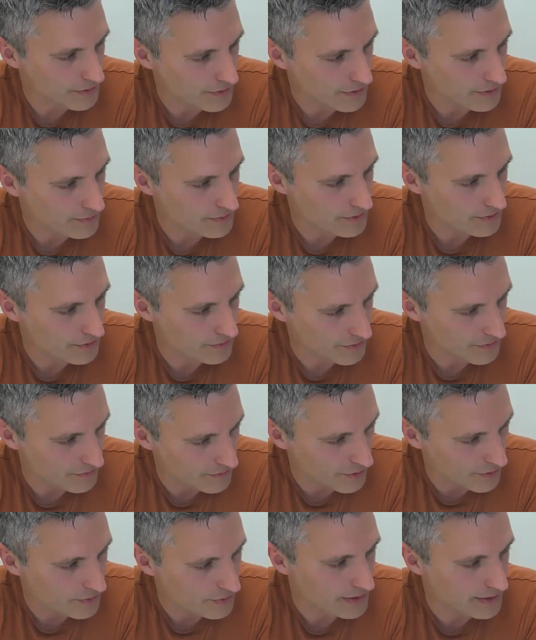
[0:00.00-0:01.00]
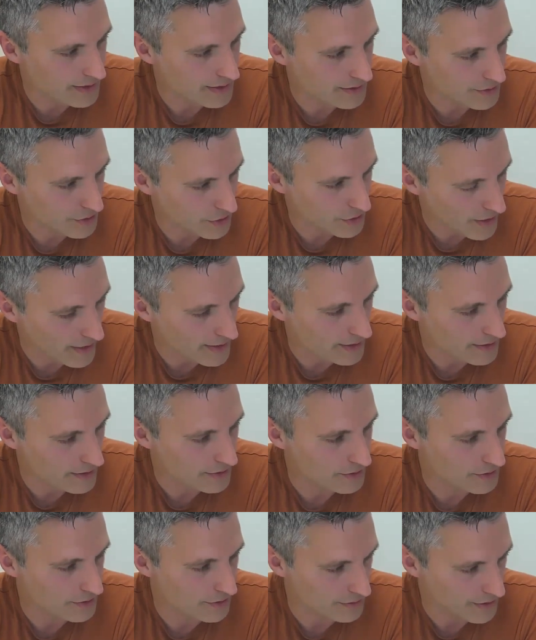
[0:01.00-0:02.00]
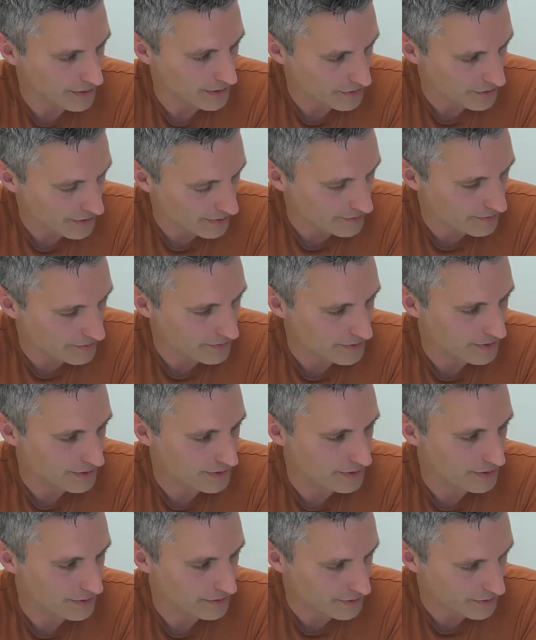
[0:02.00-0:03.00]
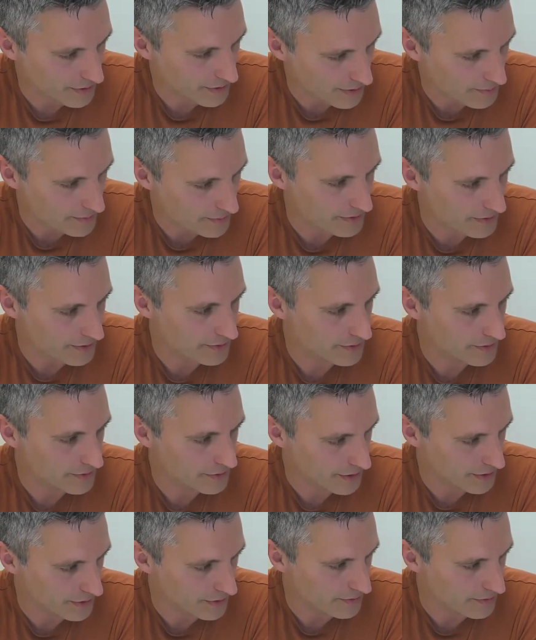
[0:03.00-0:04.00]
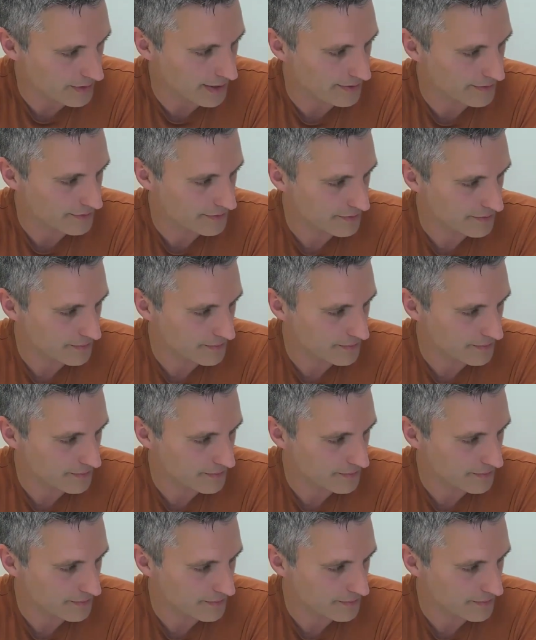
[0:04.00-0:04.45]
terms of invoking change or discomfort or turbulence in your life?